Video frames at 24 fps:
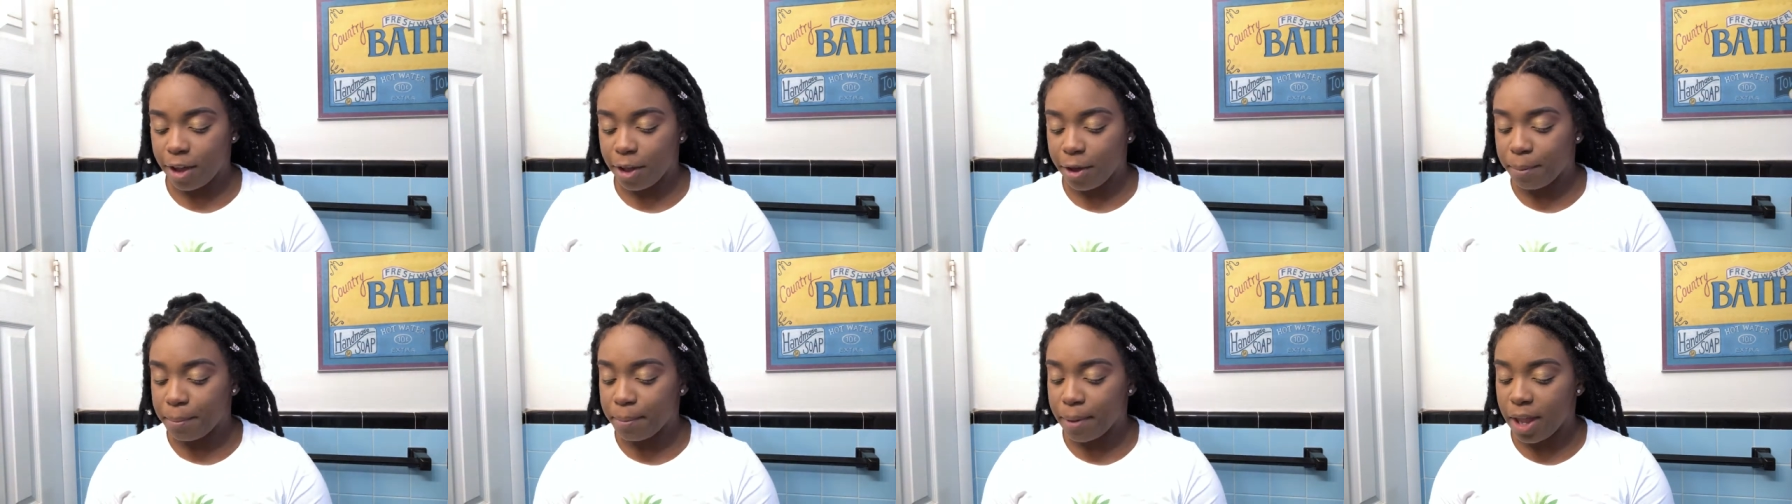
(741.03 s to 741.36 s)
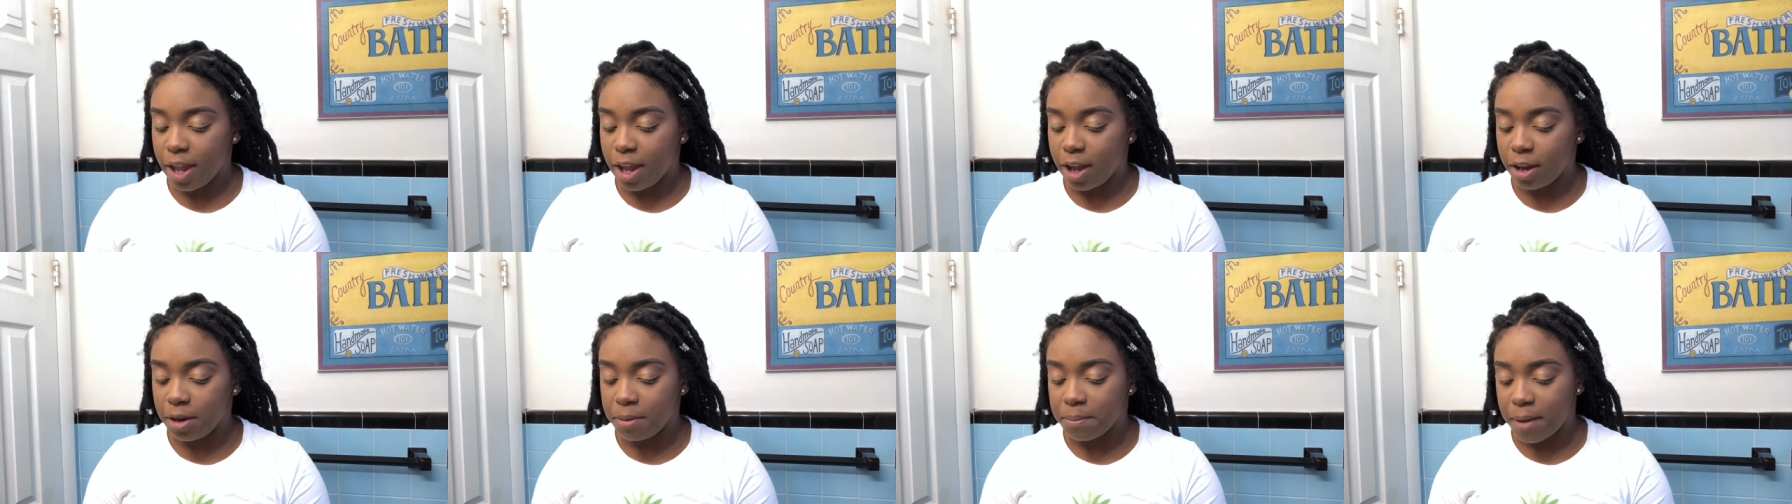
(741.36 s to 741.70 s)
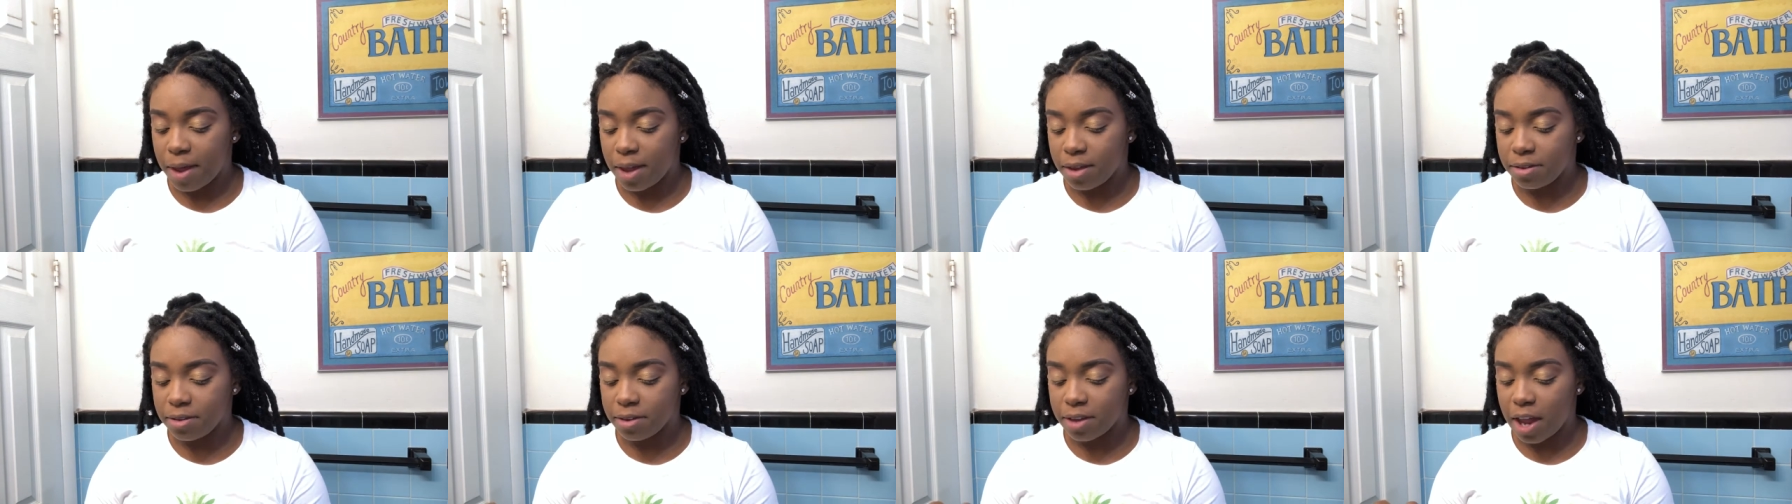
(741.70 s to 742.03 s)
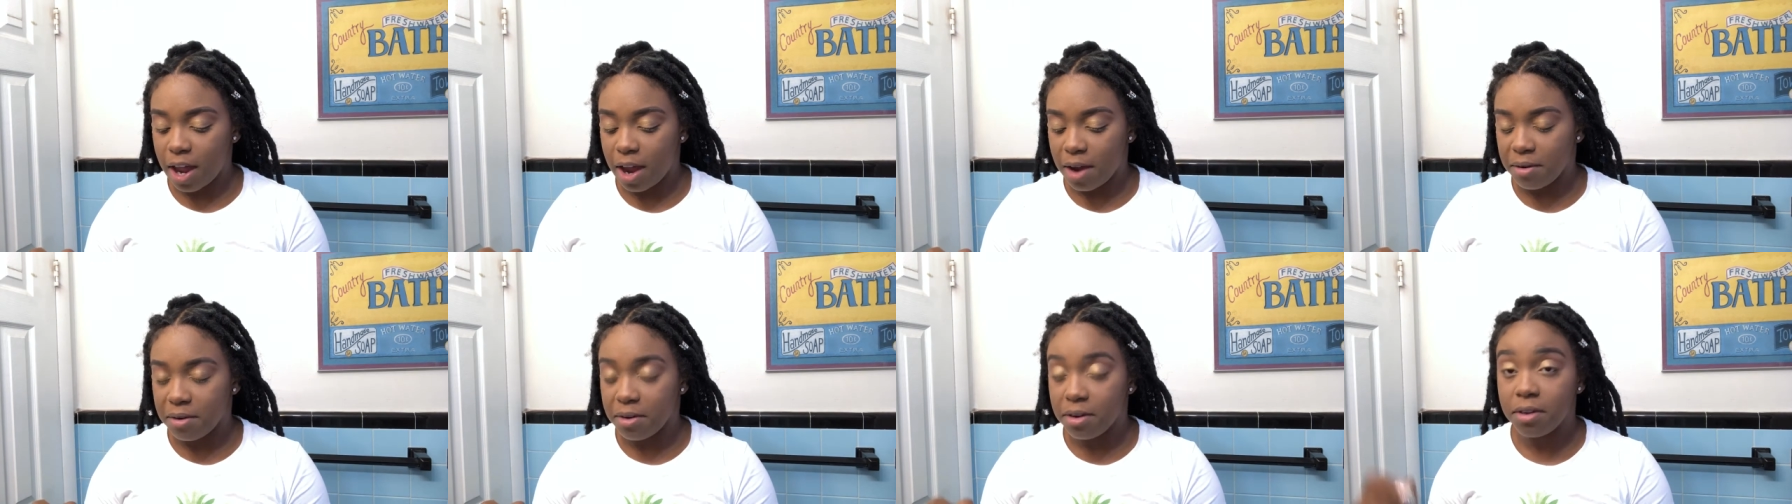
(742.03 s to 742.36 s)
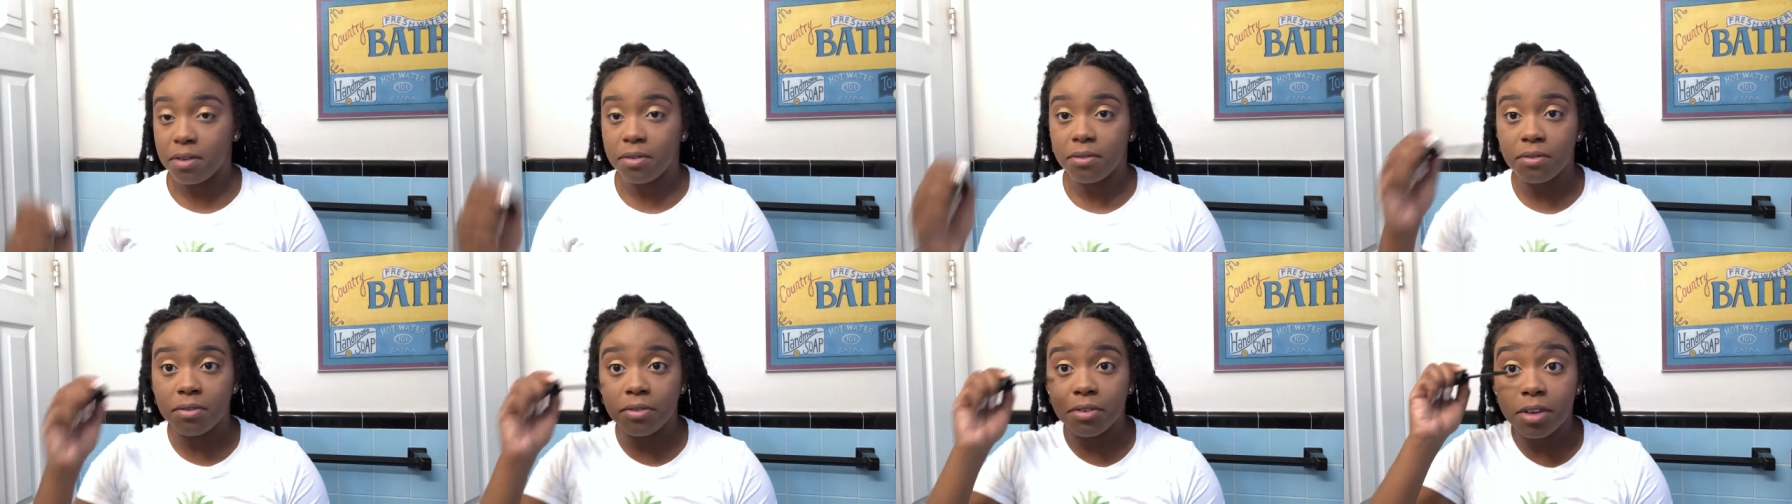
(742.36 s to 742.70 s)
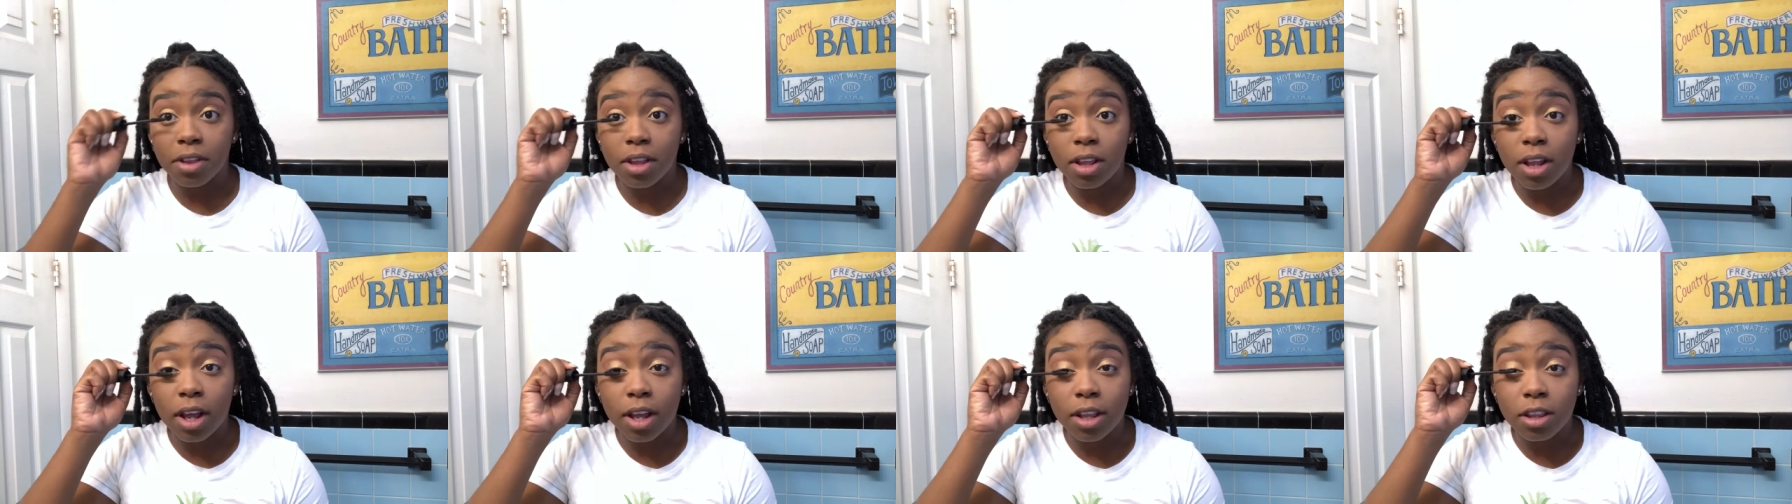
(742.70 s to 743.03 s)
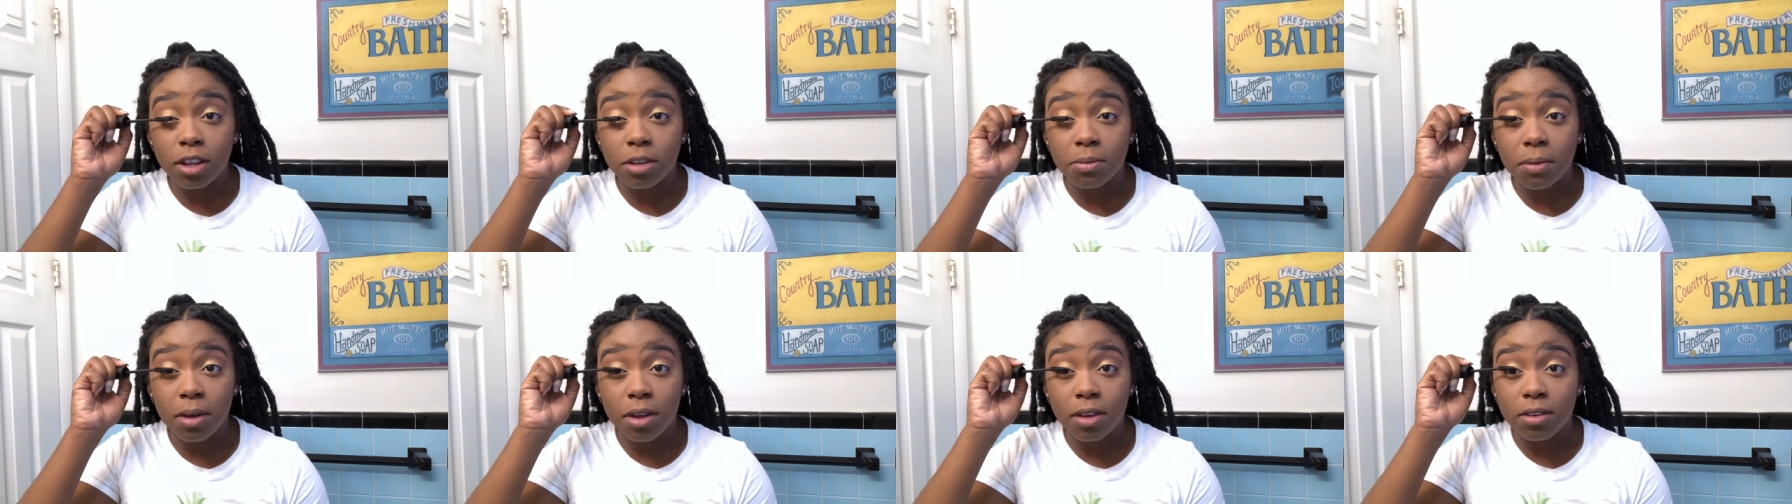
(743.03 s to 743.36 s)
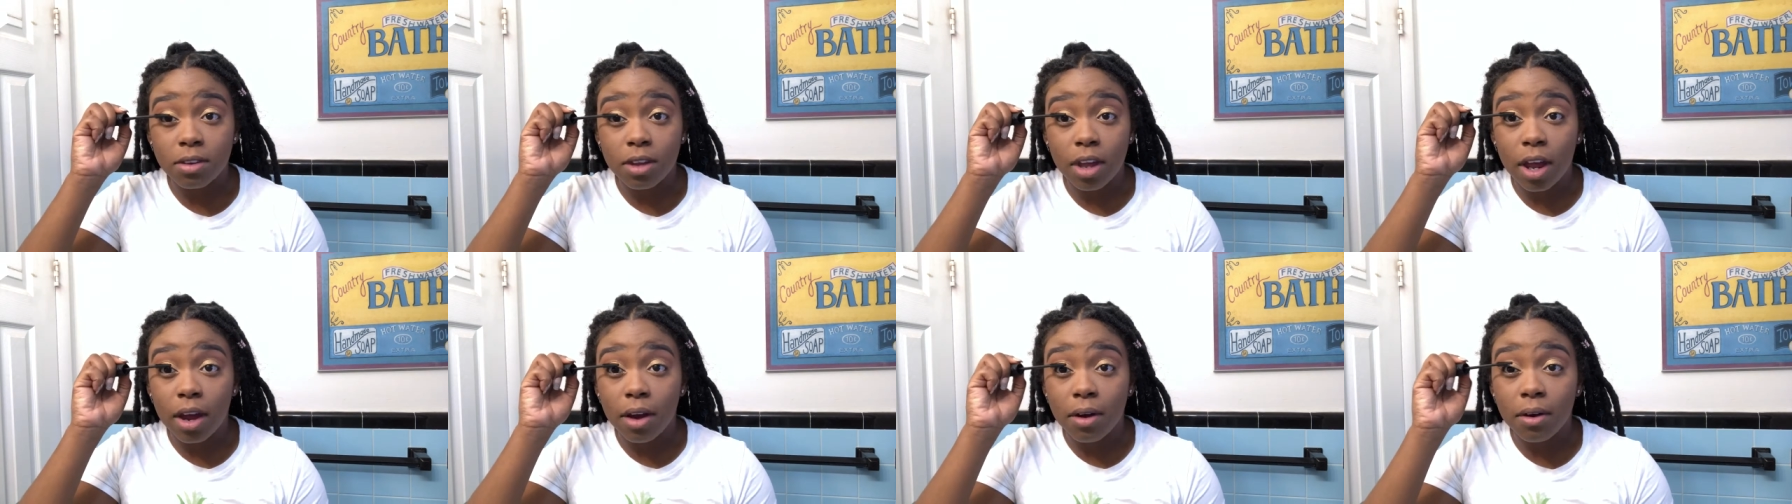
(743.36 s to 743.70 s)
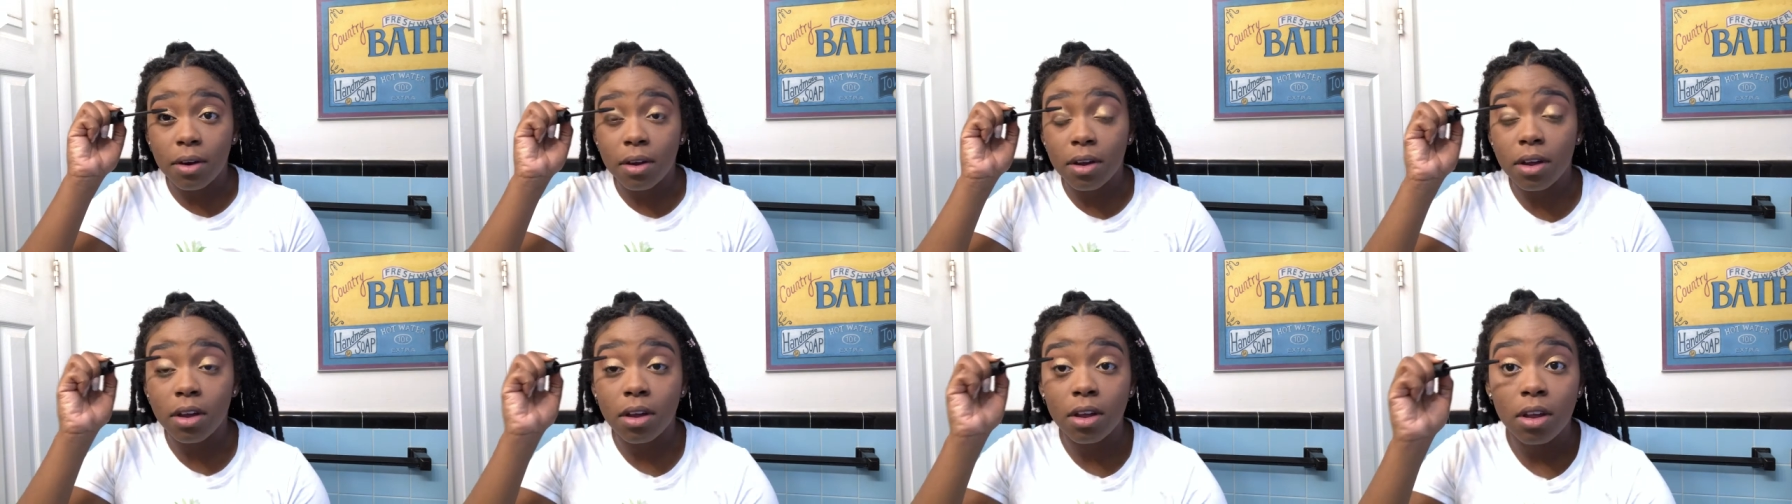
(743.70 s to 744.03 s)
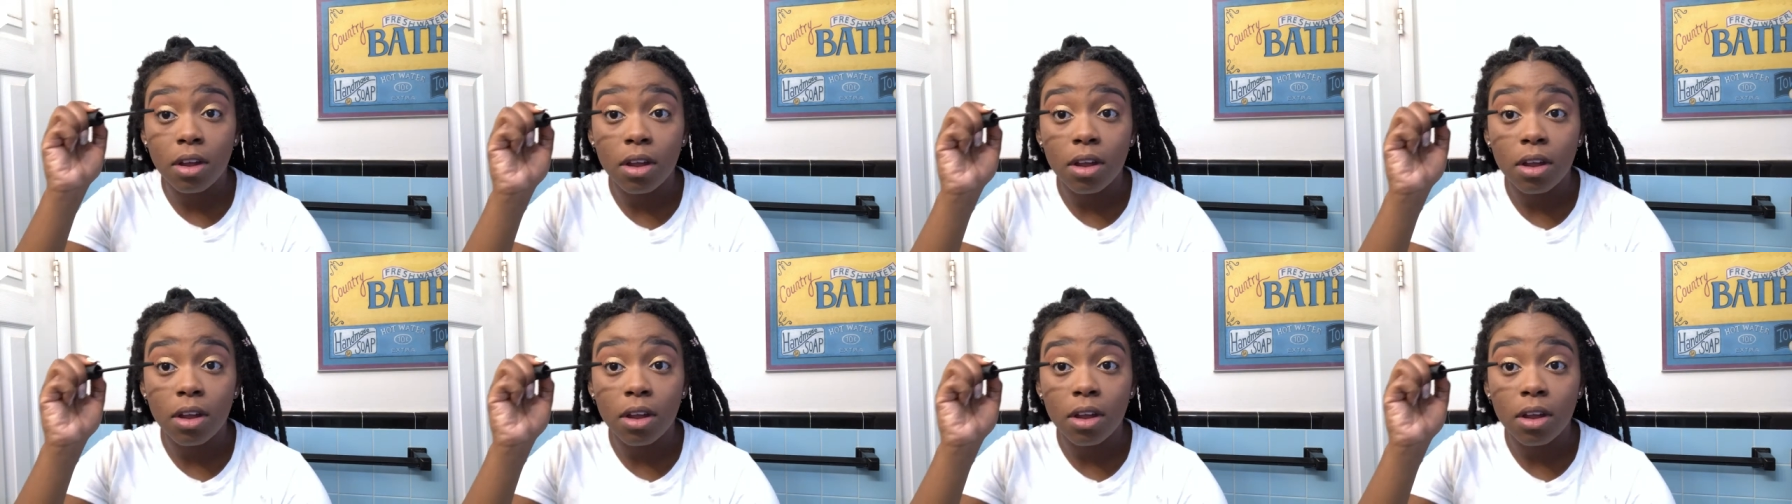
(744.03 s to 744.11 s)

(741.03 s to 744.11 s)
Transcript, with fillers: Gal Bang Mascara. Really like this mascara.